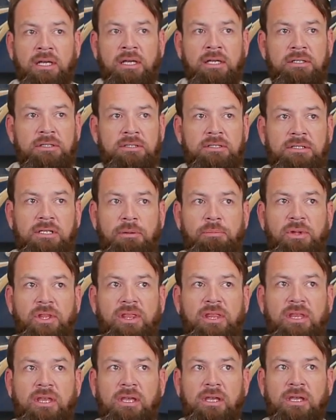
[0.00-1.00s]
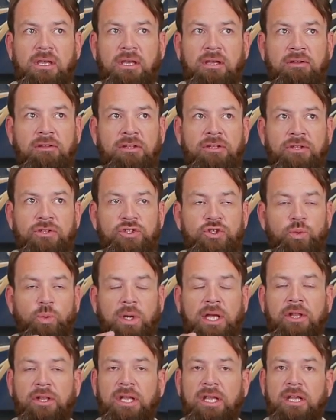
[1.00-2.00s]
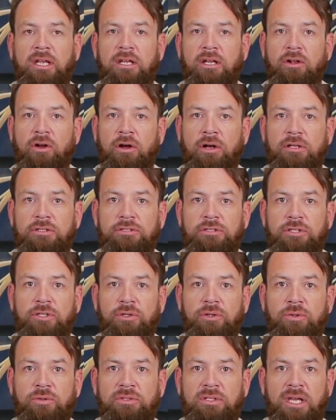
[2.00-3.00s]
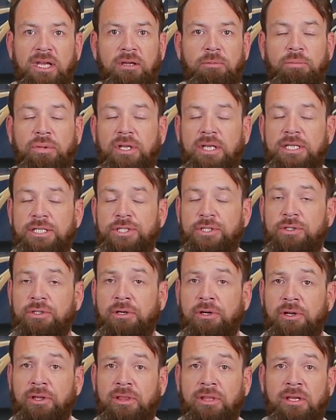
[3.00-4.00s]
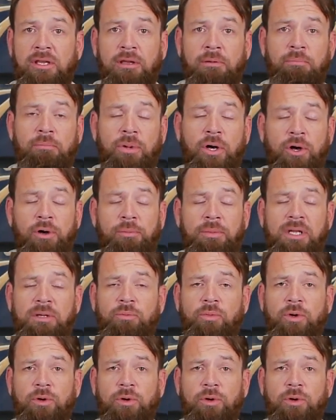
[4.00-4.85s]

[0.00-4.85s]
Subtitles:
Some of the swelling could also take place during the embalming,